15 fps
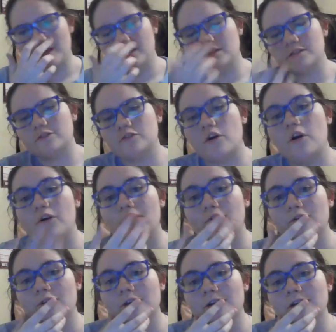
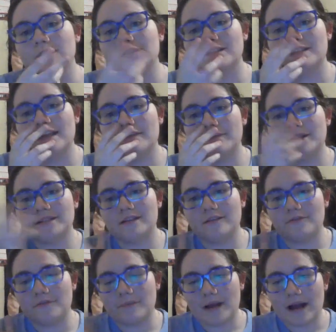So, to save myself from